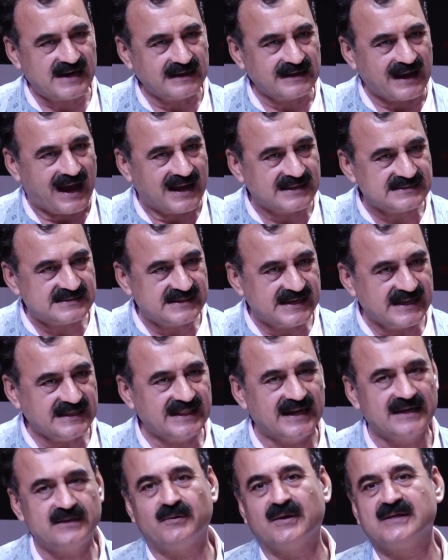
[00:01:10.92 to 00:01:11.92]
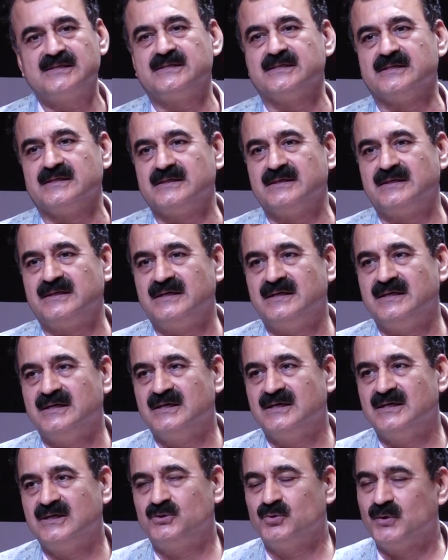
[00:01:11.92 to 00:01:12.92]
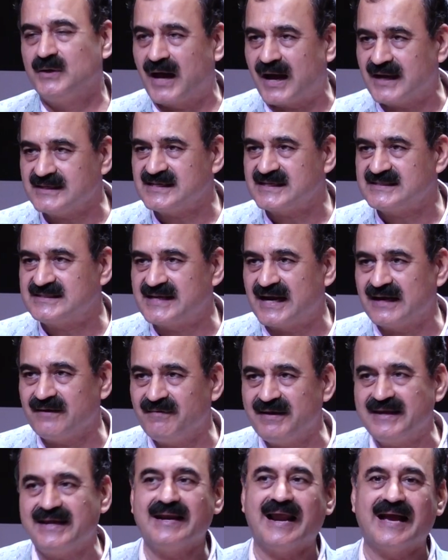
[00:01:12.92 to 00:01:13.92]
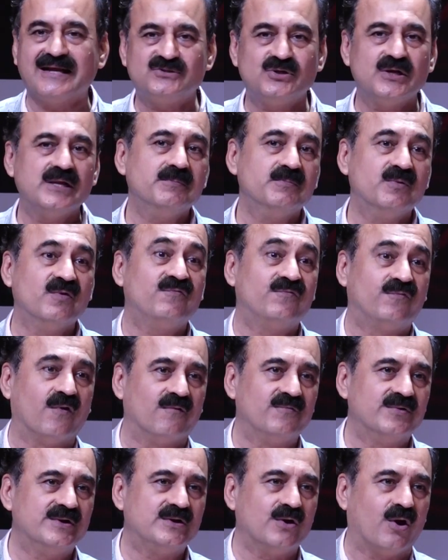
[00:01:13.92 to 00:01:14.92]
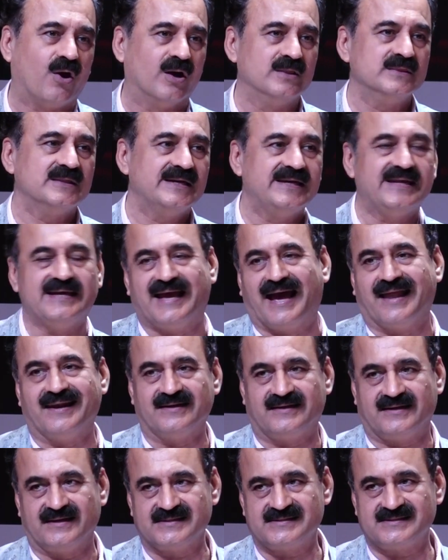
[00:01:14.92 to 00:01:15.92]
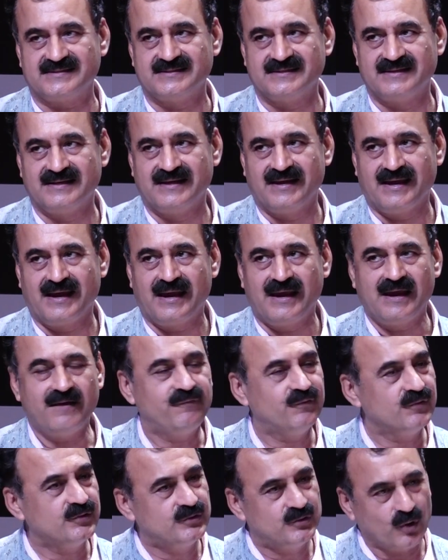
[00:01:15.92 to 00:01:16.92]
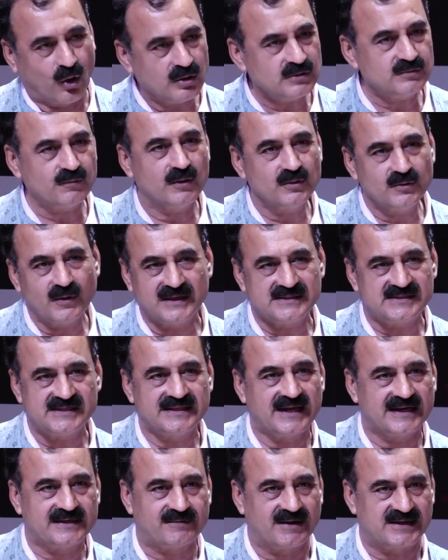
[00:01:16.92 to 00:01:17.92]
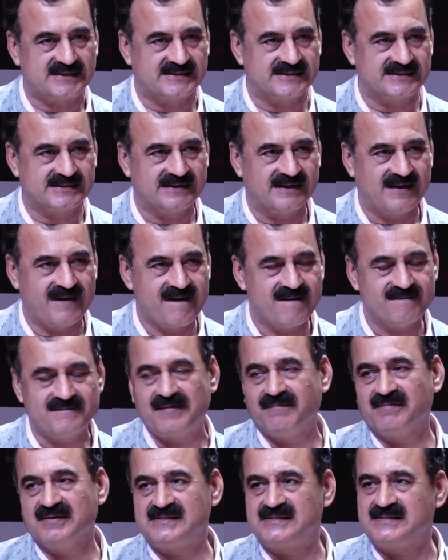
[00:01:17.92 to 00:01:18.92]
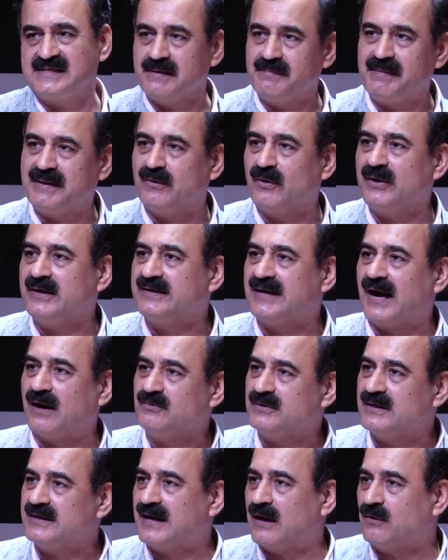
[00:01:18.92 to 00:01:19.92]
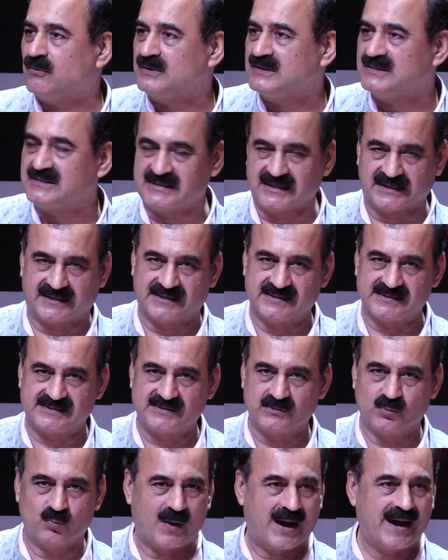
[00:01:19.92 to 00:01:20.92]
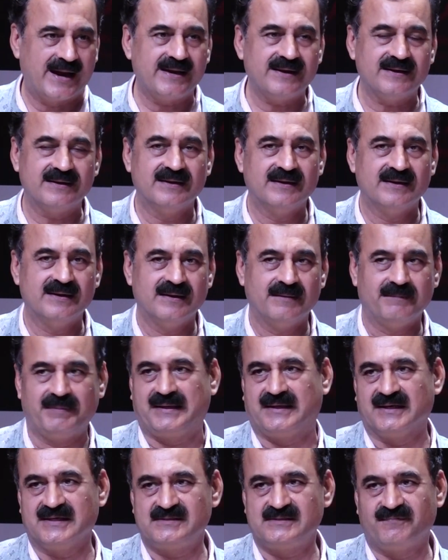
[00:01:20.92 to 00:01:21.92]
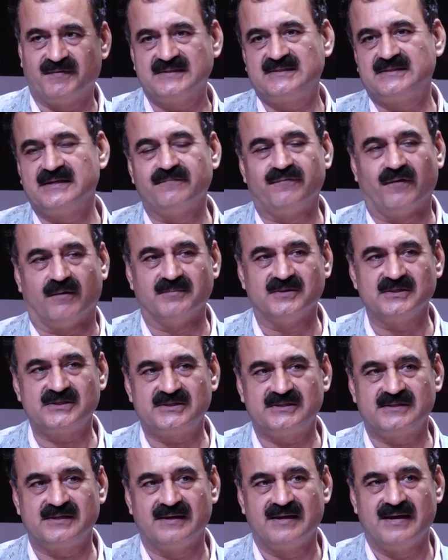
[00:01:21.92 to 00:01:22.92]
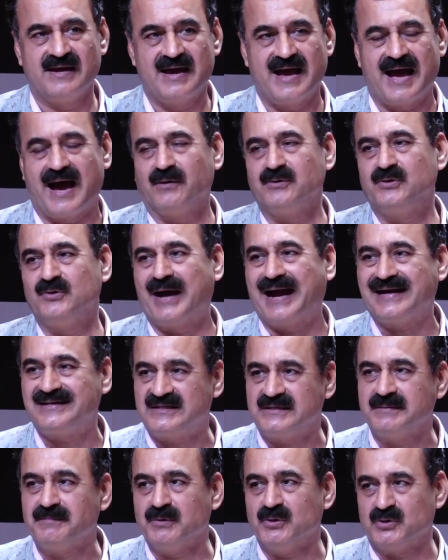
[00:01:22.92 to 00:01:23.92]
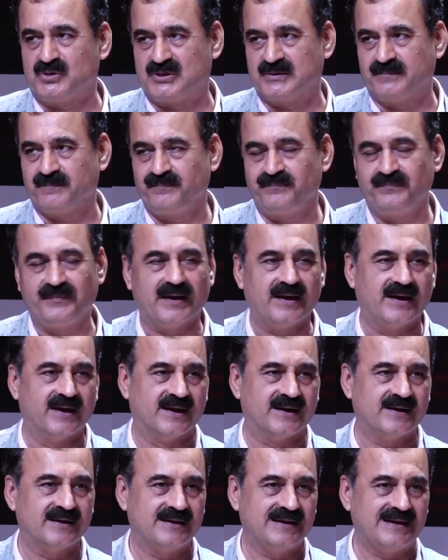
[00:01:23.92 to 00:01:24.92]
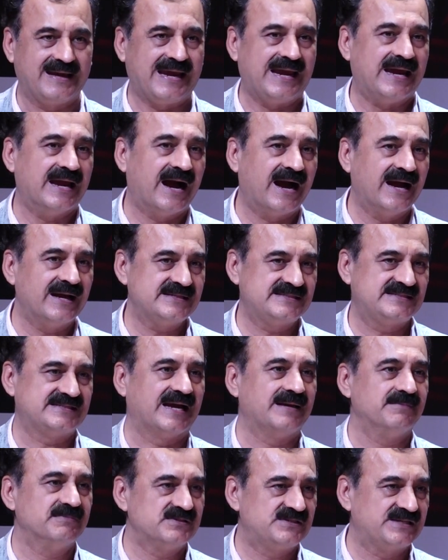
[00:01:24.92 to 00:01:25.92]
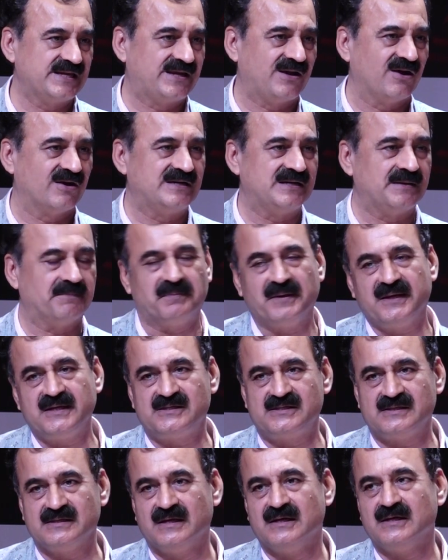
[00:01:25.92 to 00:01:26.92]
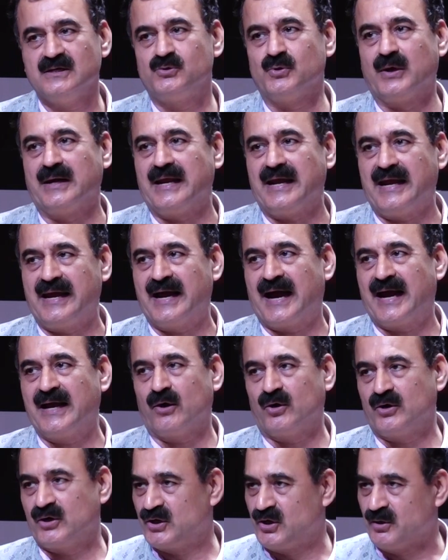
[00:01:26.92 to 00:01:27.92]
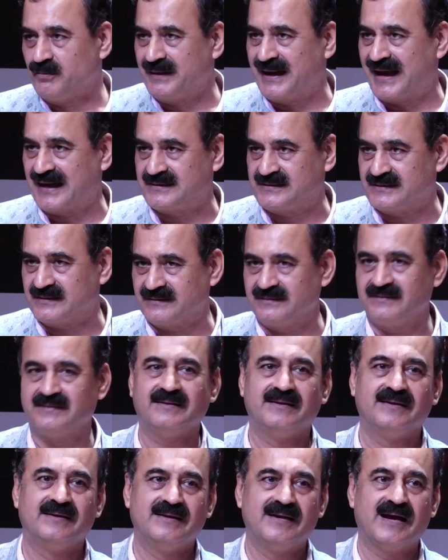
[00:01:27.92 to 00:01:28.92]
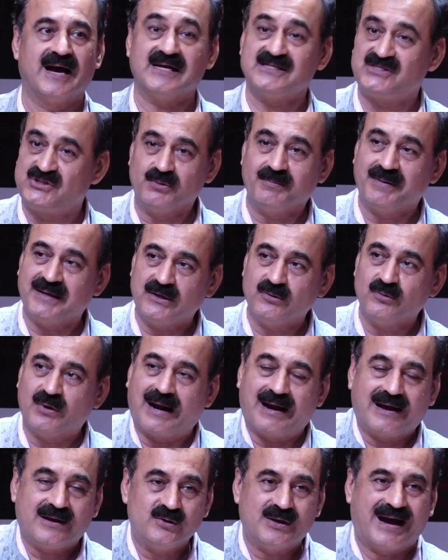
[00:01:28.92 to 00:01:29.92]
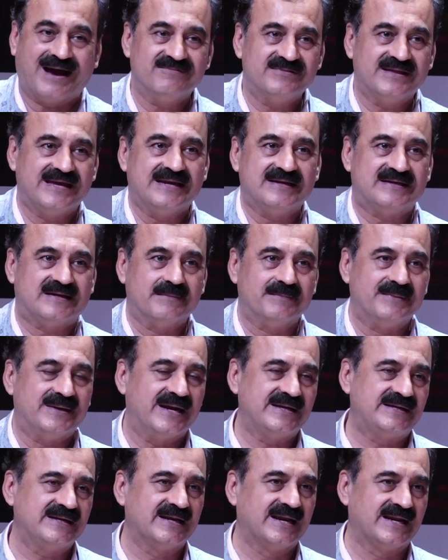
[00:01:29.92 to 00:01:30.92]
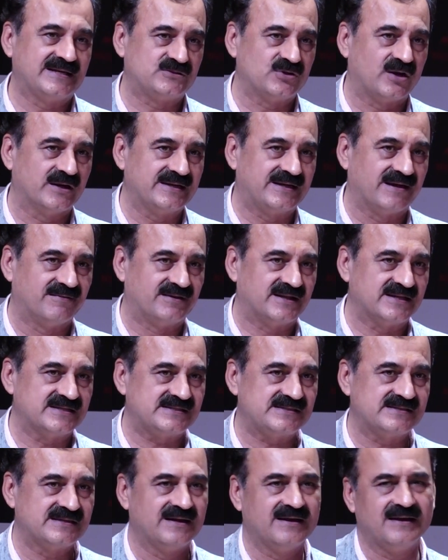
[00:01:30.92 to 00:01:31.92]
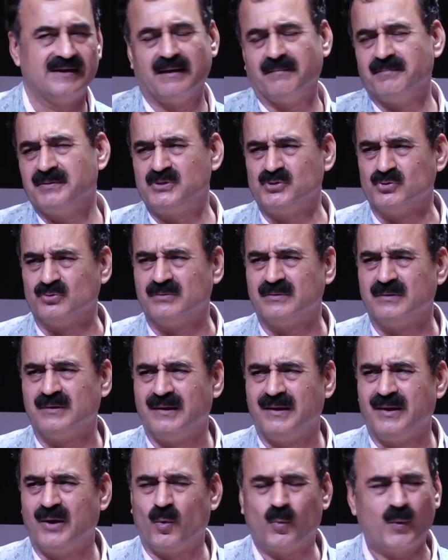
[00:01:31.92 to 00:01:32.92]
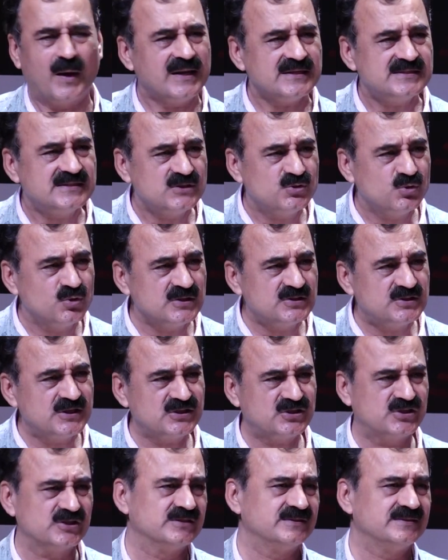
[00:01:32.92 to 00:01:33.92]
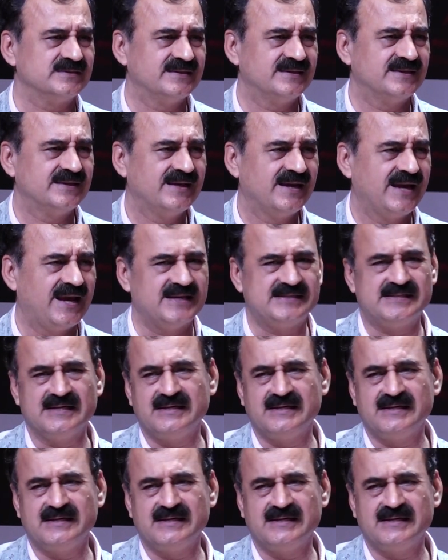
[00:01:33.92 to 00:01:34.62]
If we start answering that question, to a large extent, we can actually move forward on the legalities. If you don't want to answer that question, we will still be going round and round in circles. Why? Because first and foremost, how do you attribute AI cybersecurity breach to an AI or a human actor? Assuming you have the incriminating electronic evidence. Number two, where is the jurisdiction?